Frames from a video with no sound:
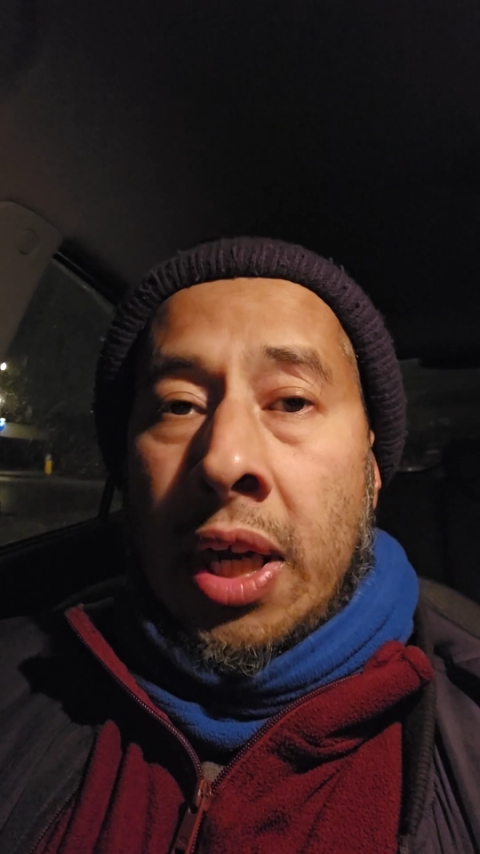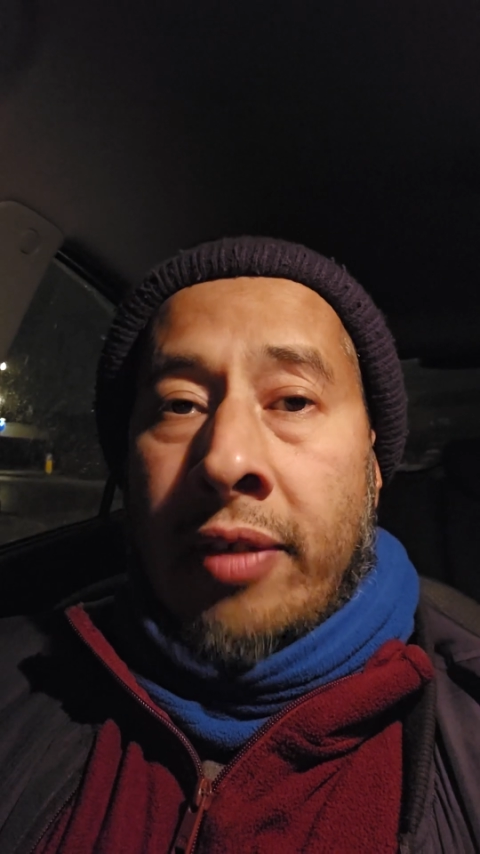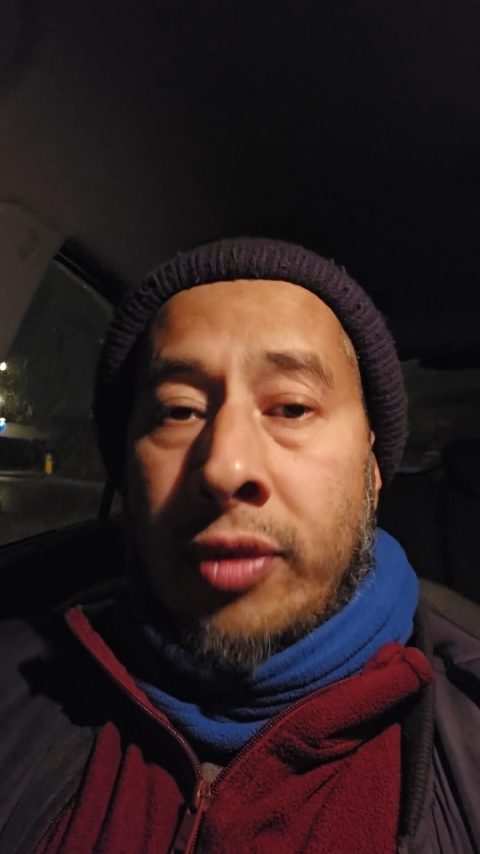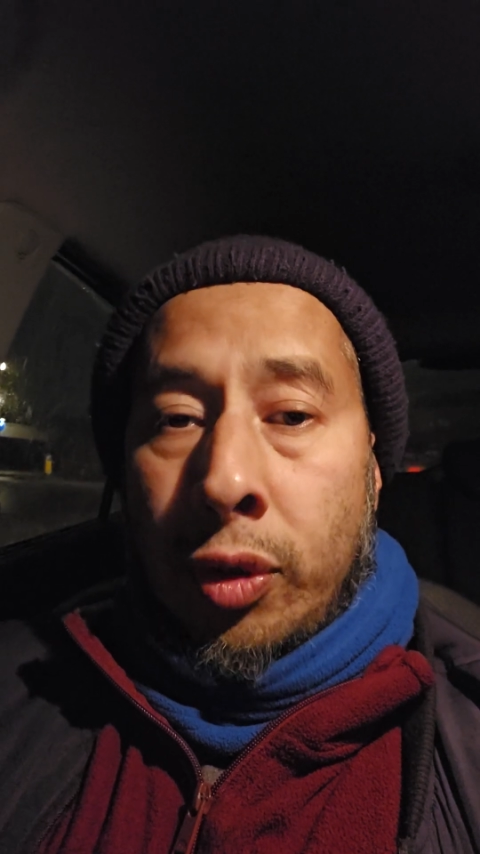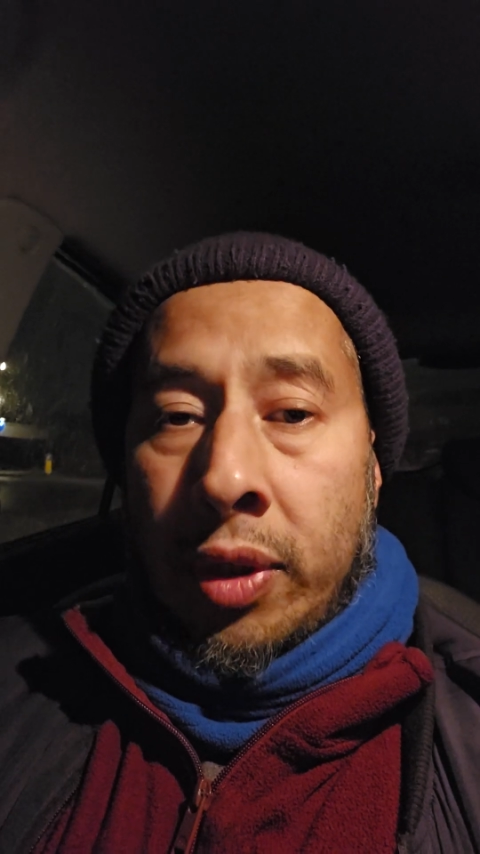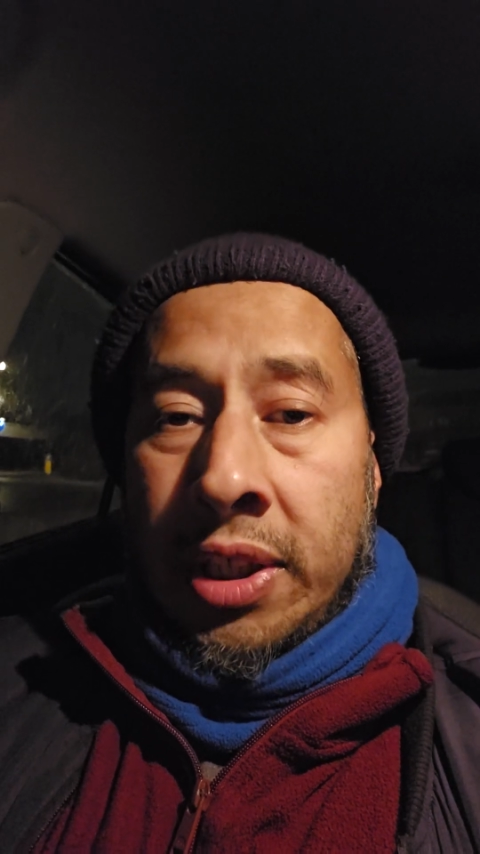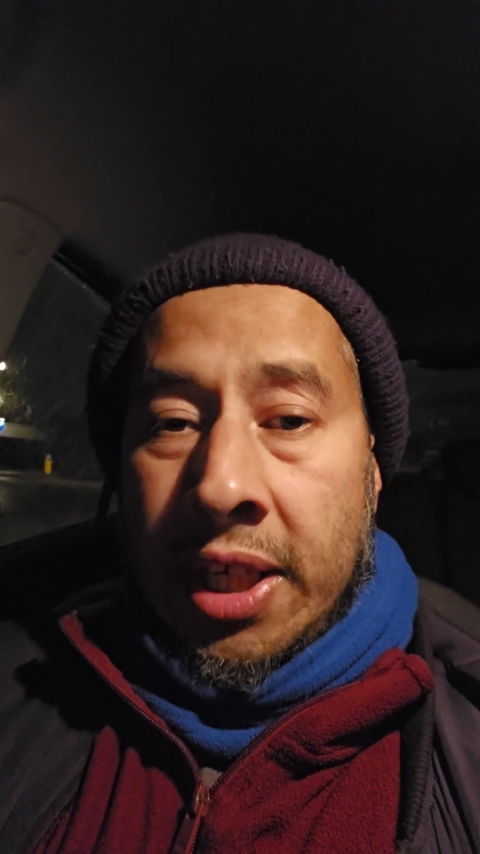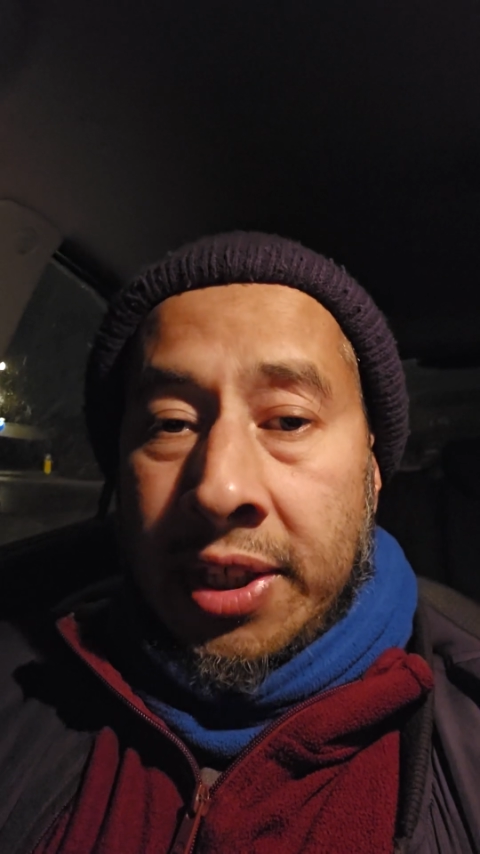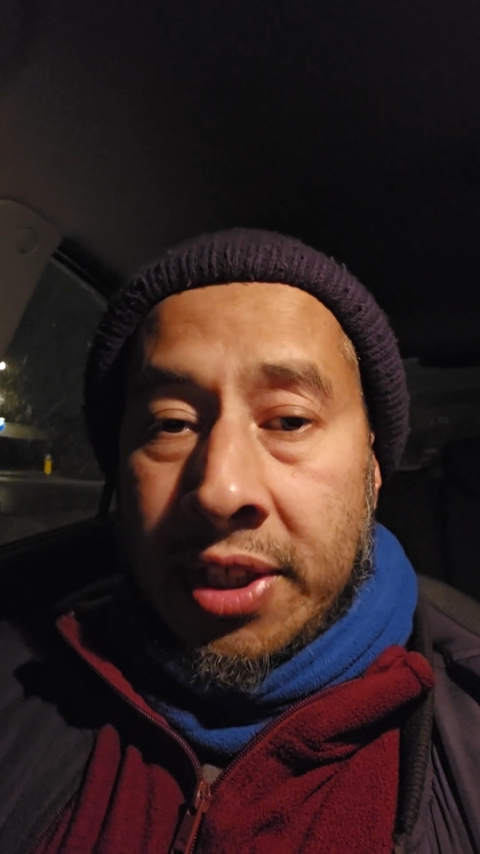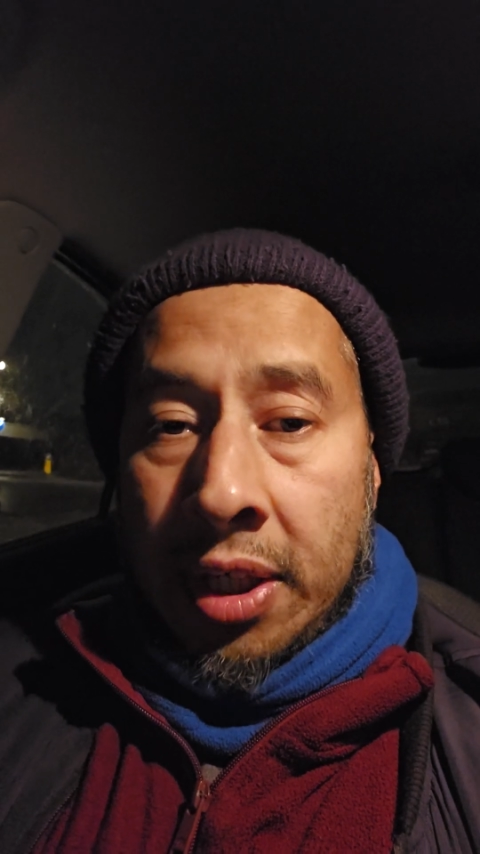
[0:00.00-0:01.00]
have dual
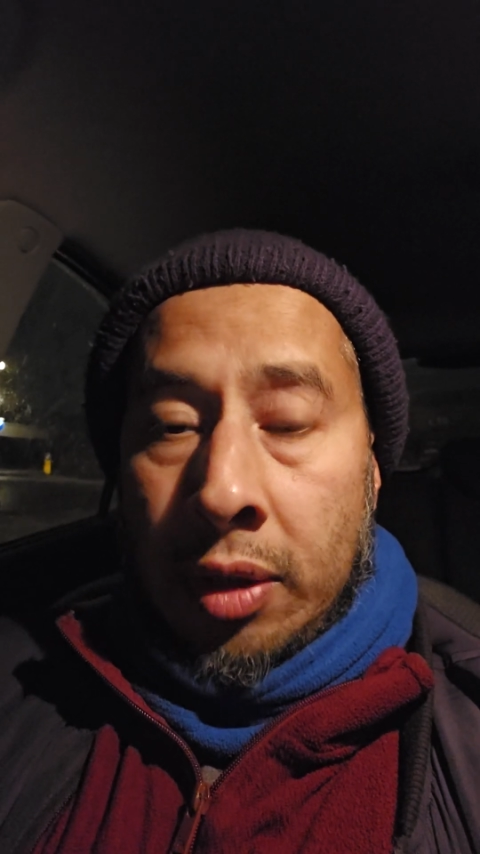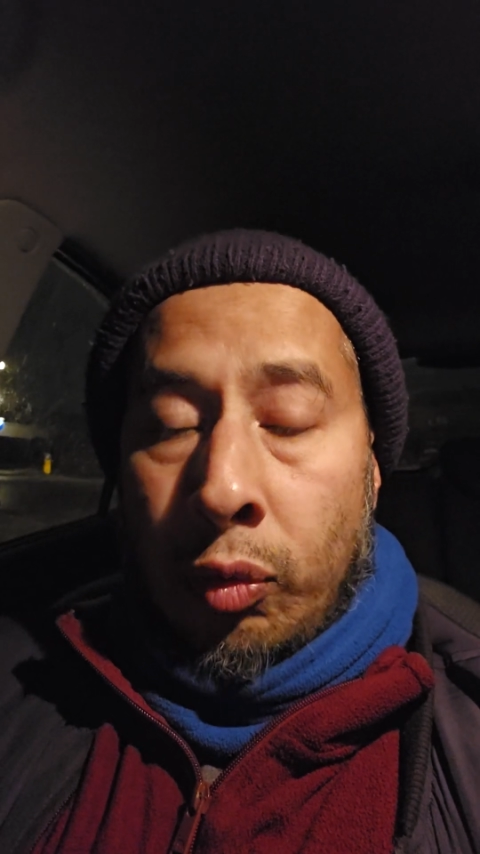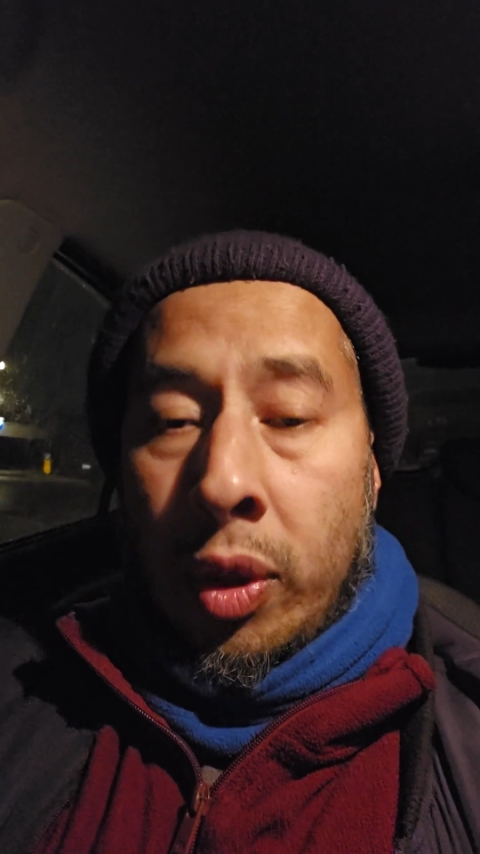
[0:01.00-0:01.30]
nature.